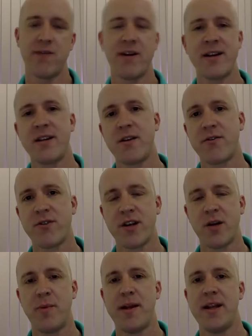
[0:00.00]
very
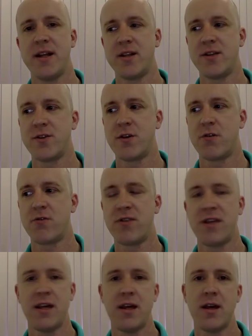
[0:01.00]
different opinions of
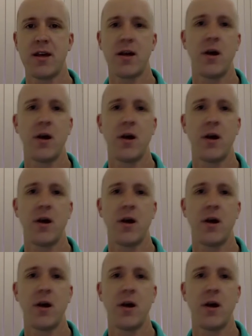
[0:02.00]
the